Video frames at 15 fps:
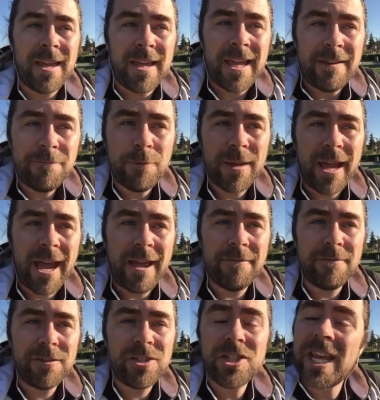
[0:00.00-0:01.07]
if we have
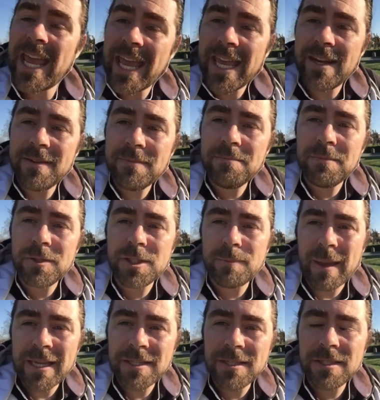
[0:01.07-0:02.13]
10
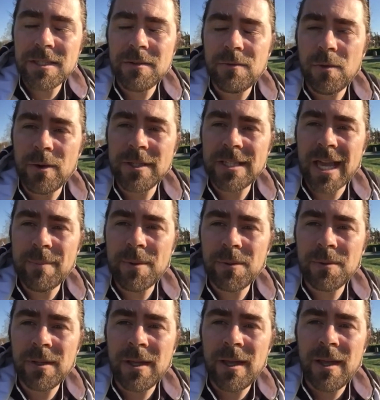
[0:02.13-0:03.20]
spaces, for
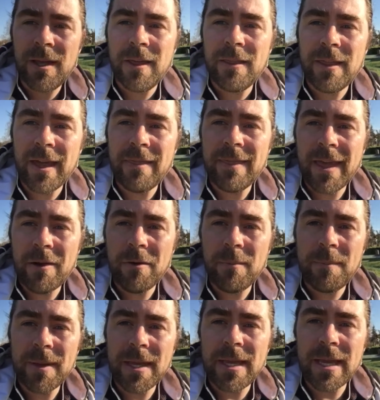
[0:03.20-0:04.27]
example, then there will
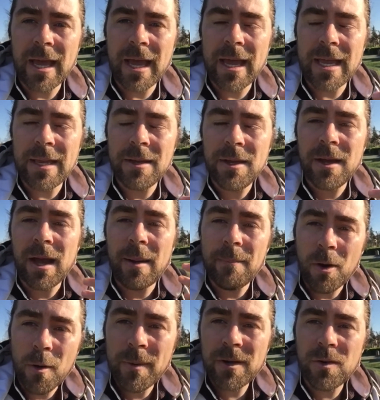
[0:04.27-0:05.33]
be a
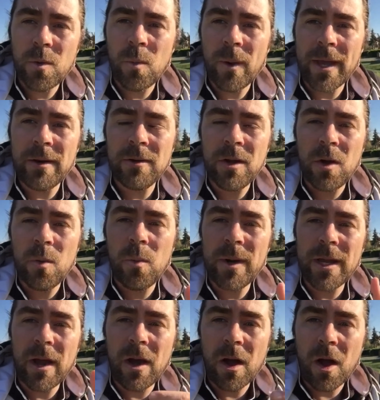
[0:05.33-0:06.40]
moment when
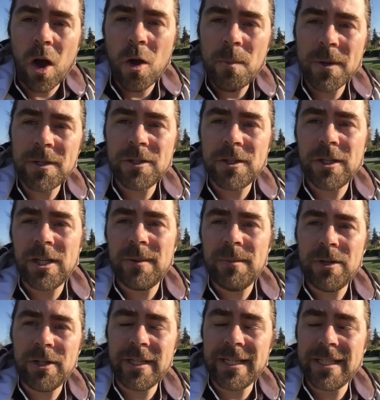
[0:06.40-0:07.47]
we open to the
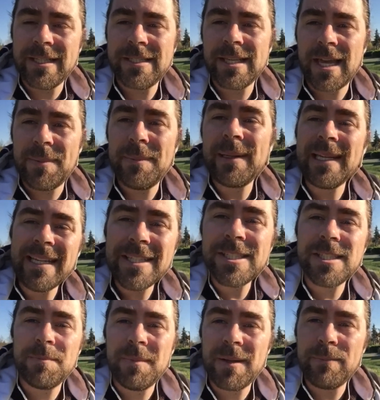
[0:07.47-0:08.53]
community and say, please
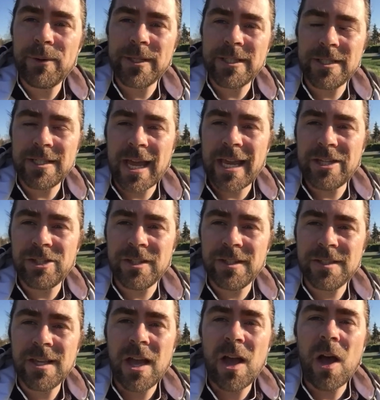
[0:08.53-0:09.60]
submit
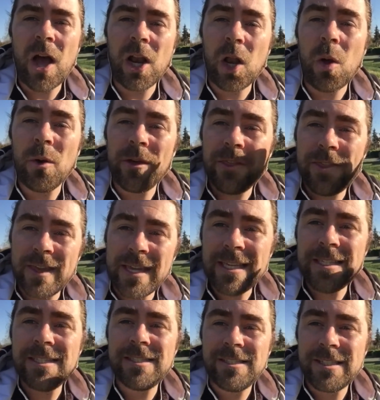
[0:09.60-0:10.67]
presentations along
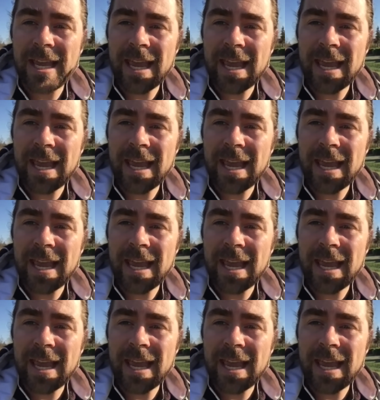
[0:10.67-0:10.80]
these